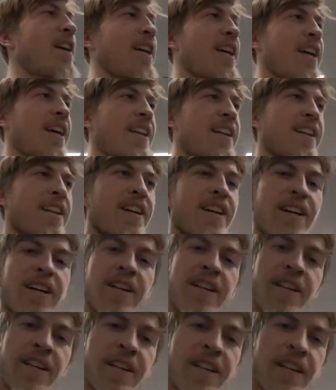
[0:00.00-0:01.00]
and
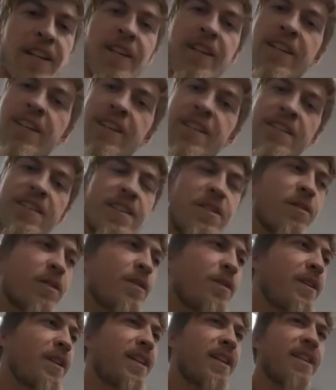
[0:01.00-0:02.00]
see
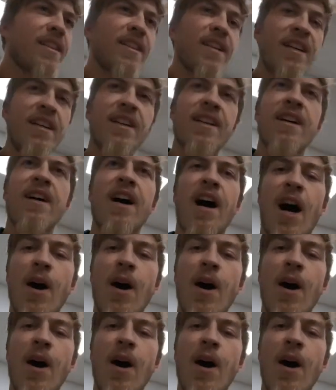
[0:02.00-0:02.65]
what we can get done.